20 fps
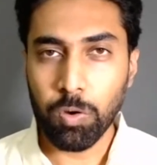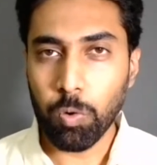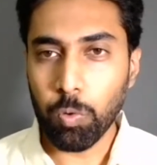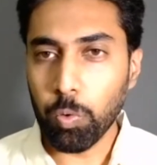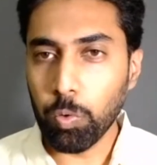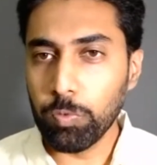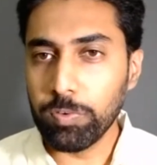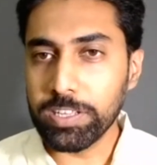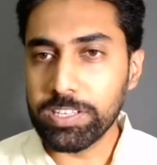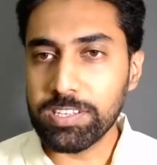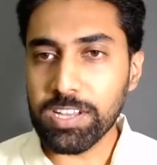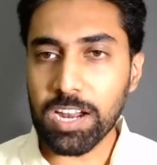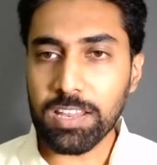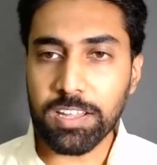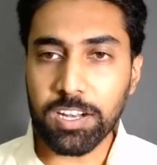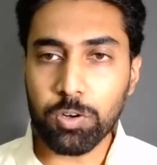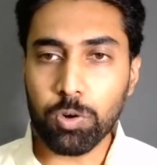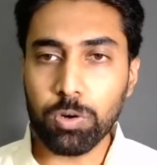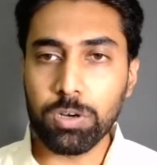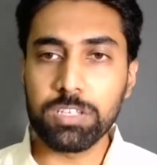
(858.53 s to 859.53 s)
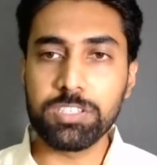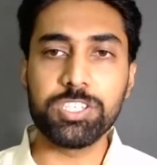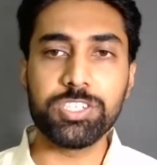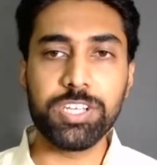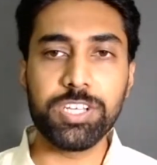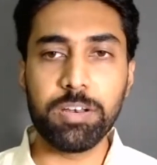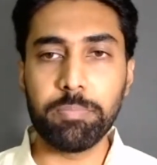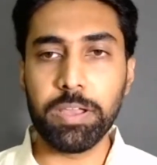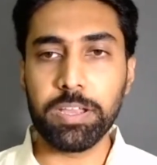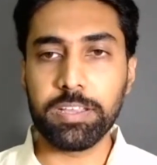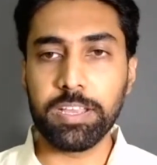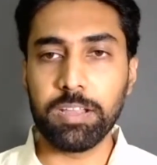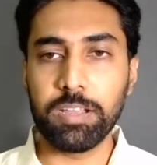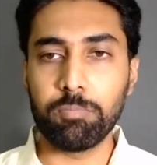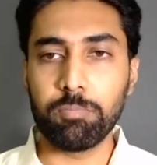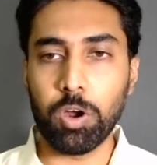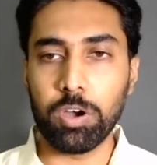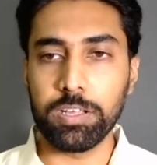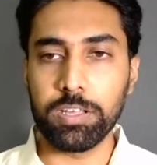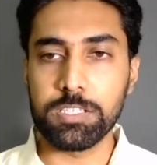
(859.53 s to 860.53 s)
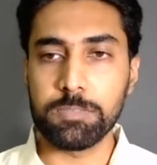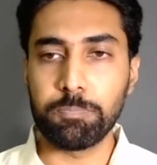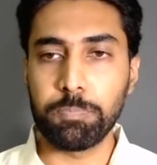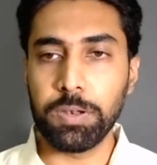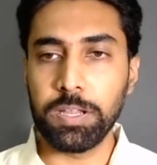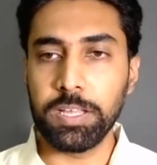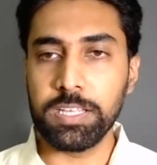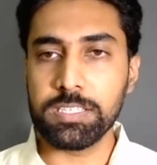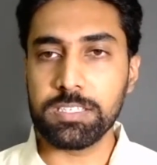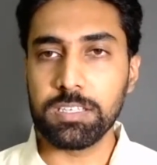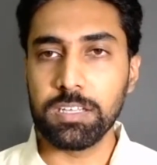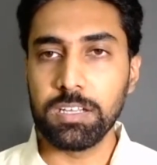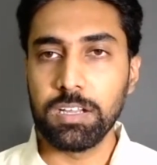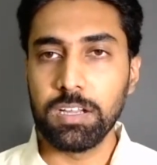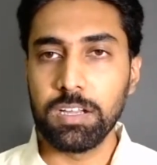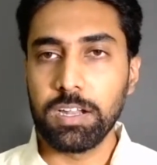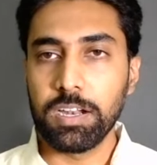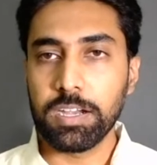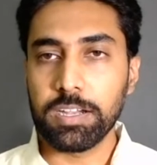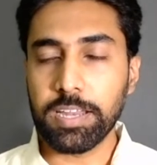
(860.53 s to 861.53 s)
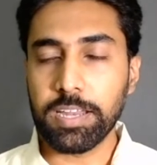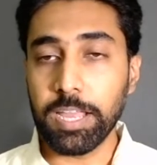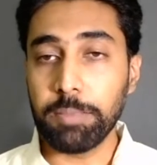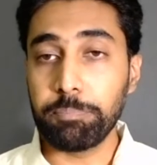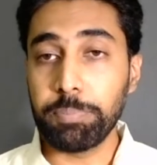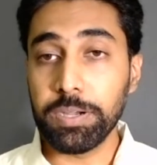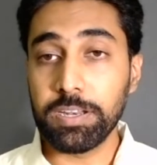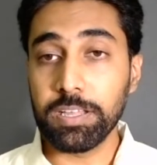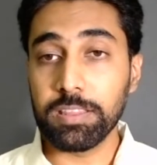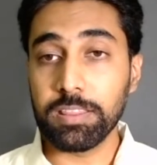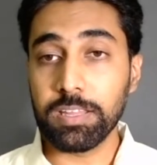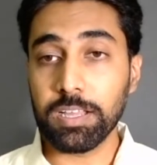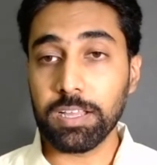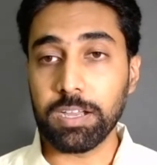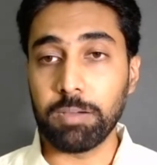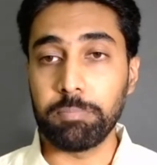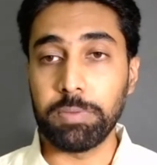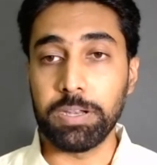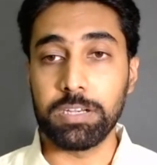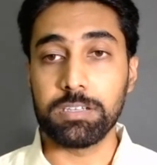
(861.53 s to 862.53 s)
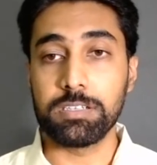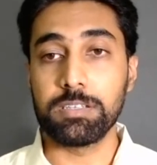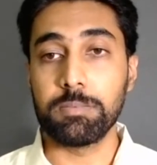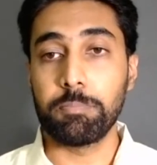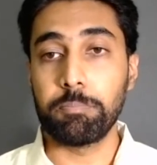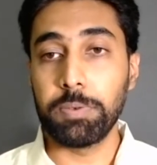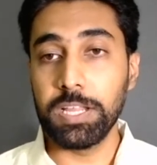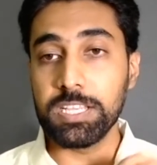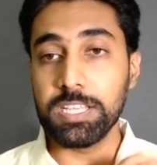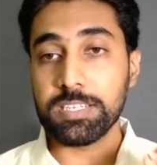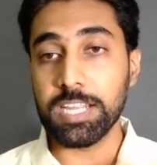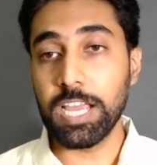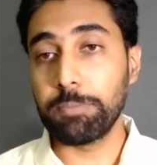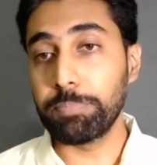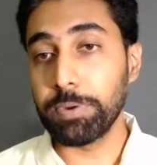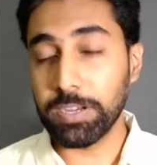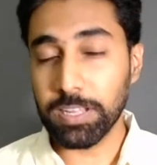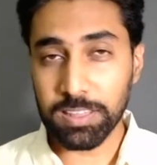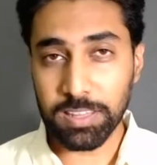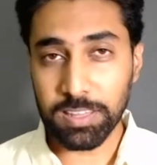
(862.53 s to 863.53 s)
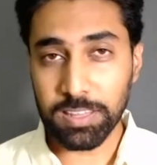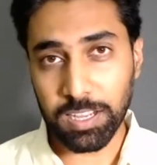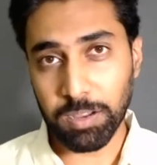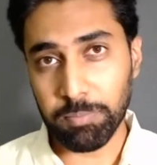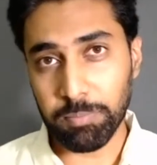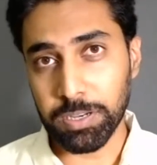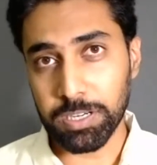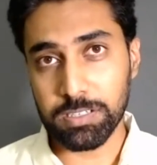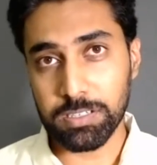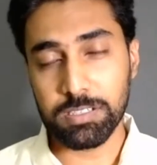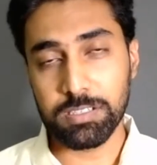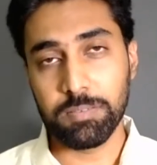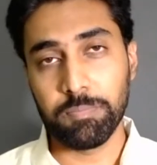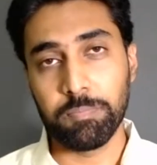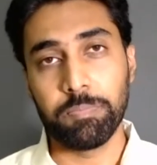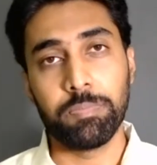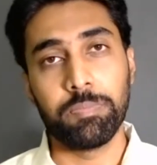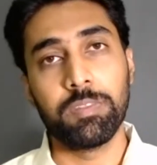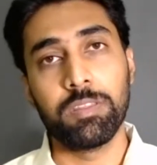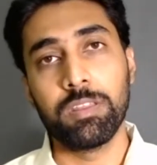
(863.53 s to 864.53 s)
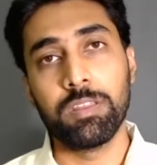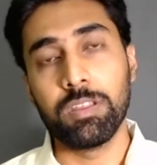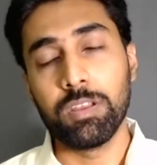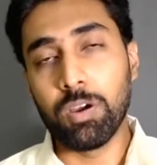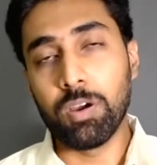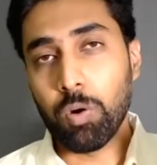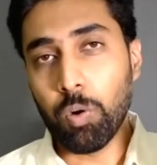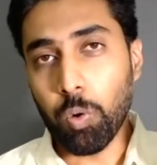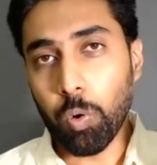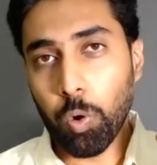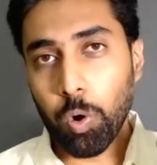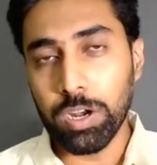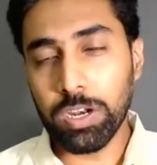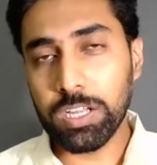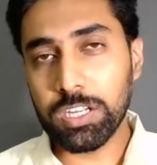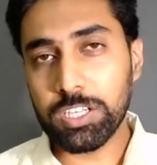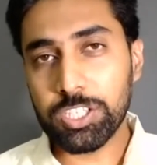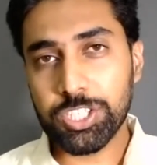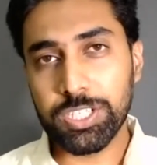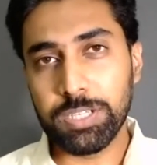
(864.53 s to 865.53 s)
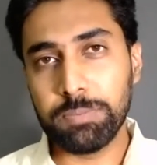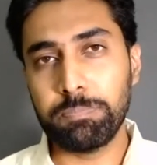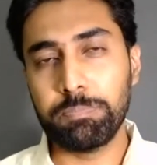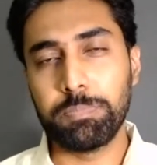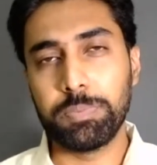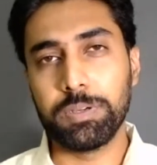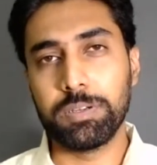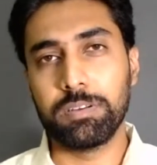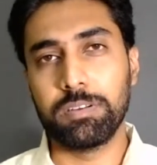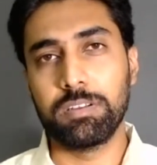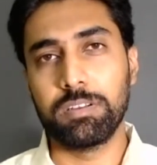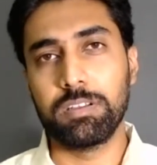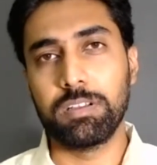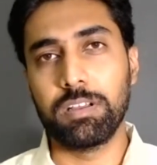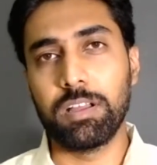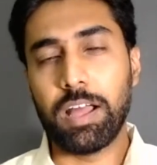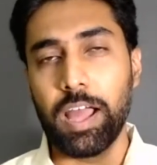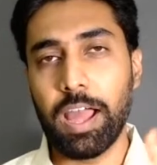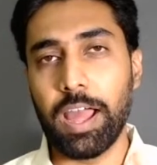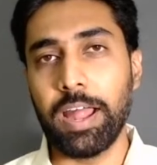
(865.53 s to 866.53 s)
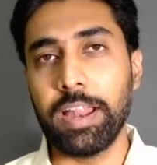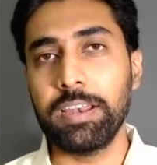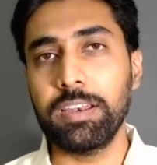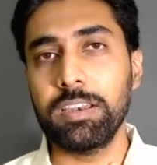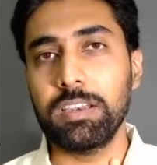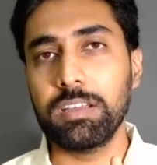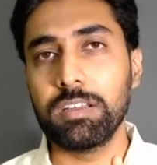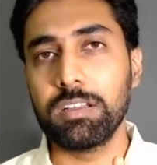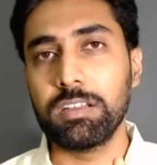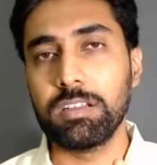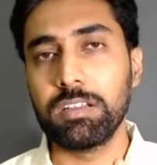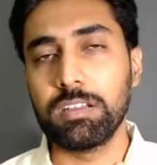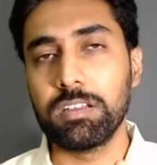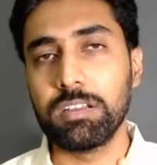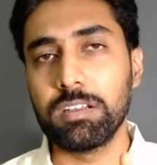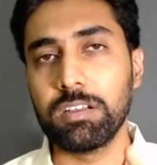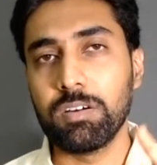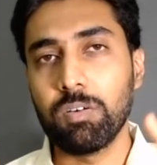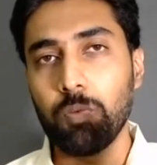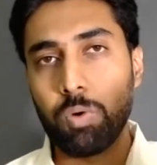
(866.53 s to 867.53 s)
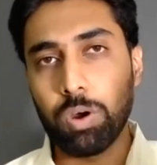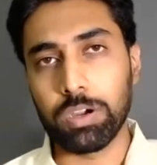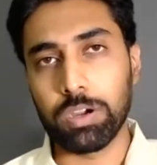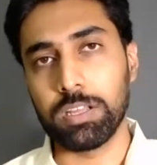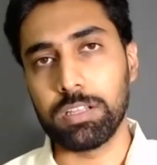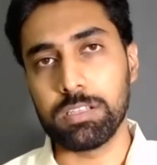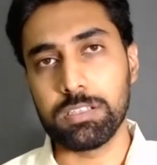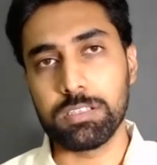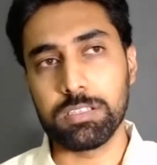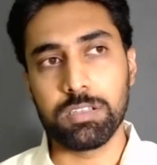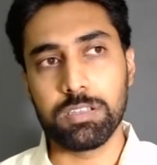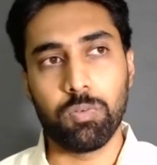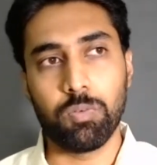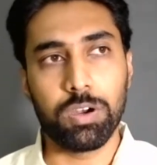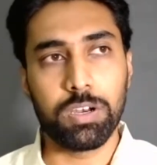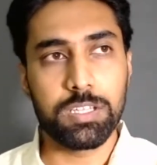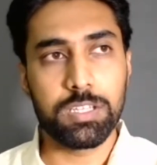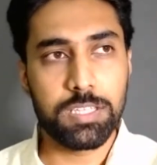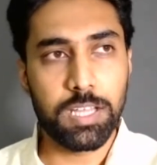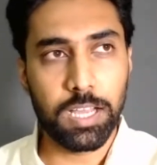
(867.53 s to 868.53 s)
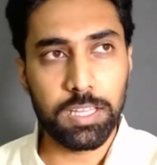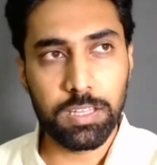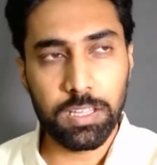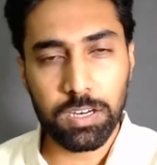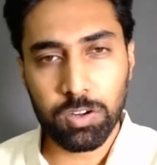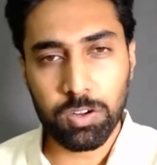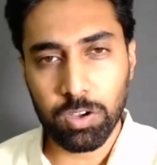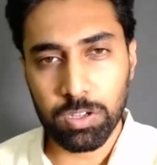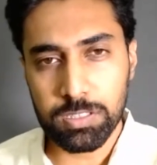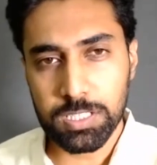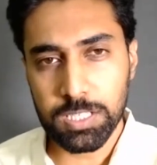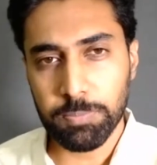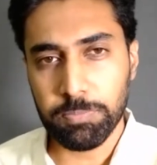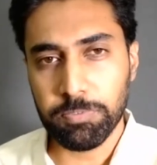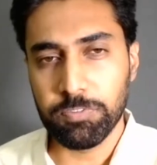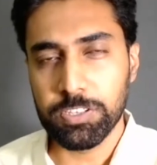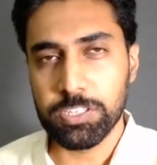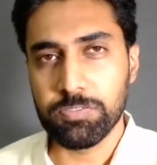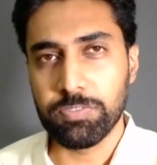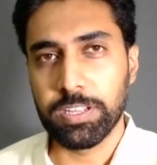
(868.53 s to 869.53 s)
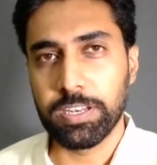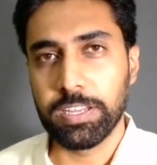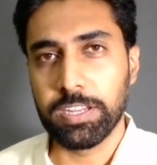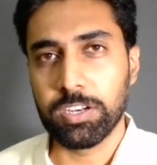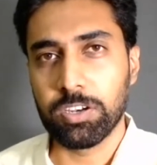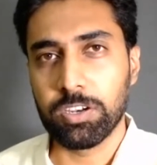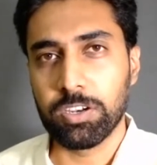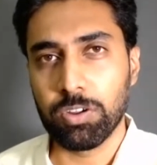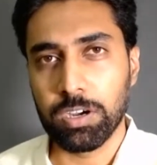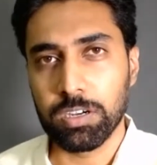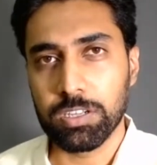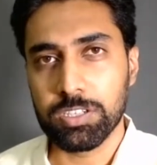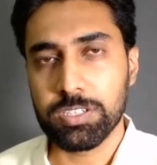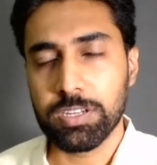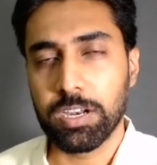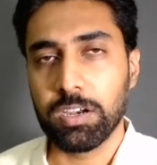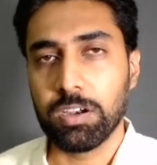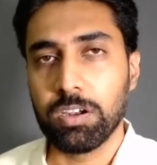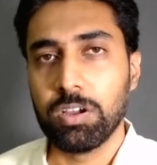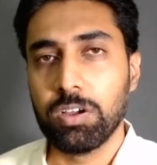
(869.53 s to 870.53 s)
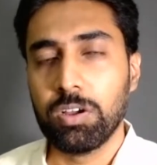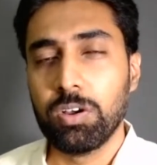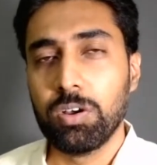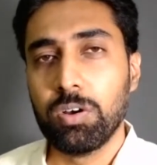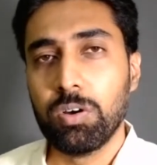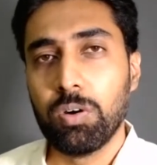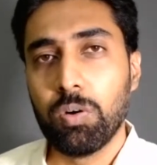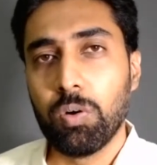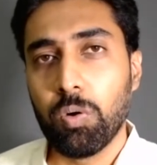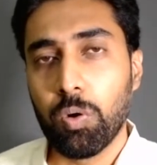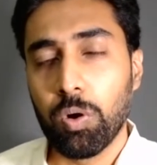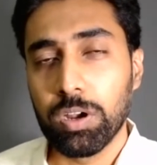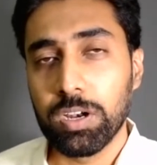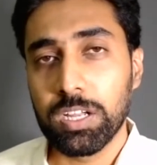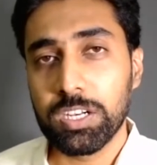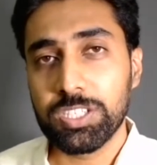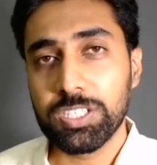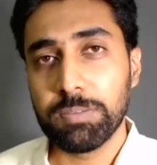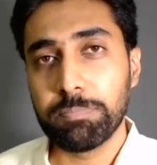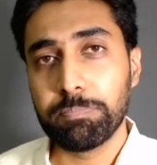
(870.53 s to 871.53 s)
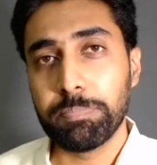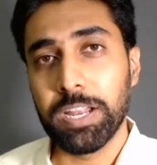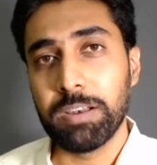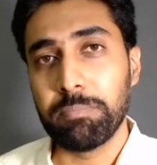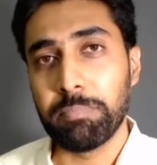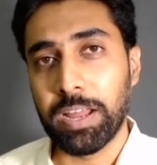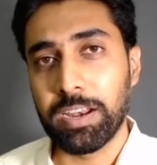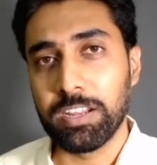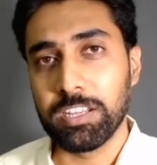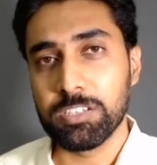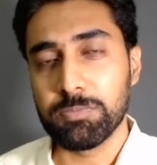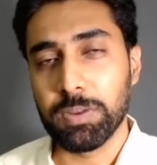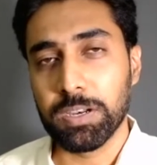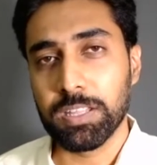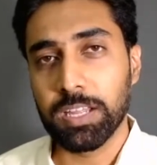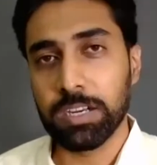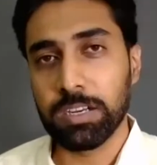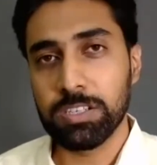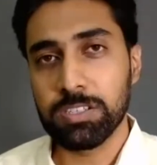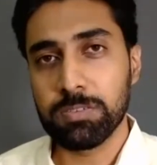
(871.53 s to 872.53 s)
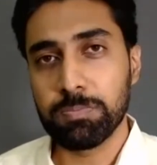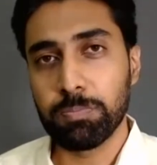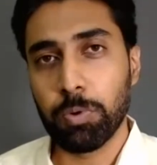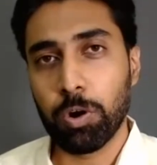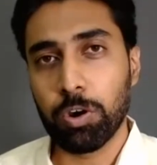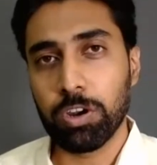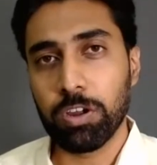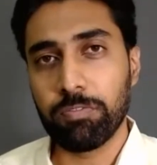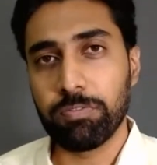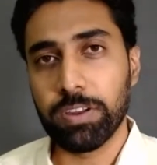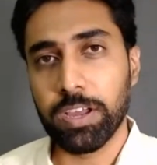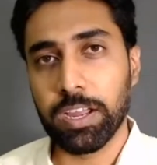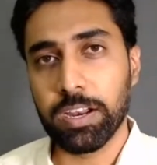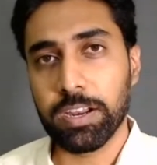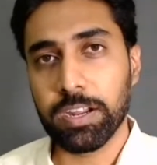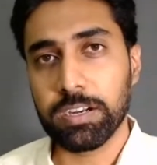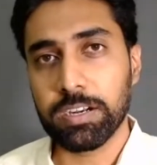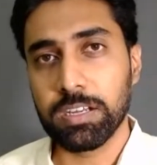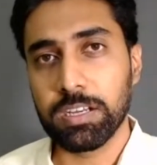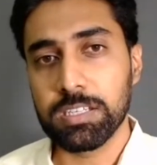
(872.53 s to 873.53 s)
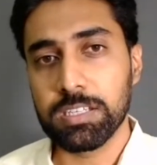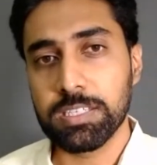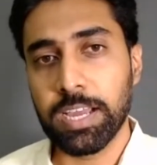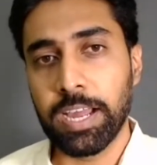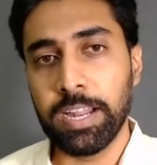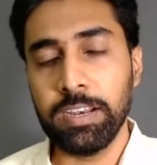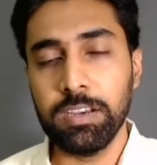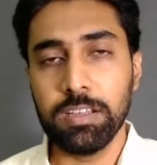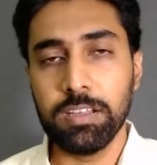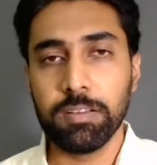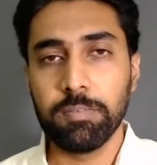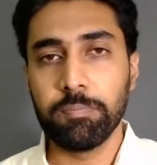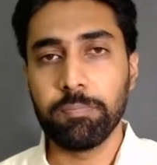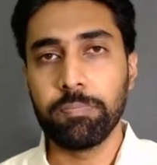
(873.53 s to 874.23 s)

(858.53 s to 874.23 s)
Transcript: Which are the two decision-making bodies? Please type it in the comments. Please type it in the comments. Ownership and what else? What is the other concept which we need to understand? Ownership and management. That is board of directors and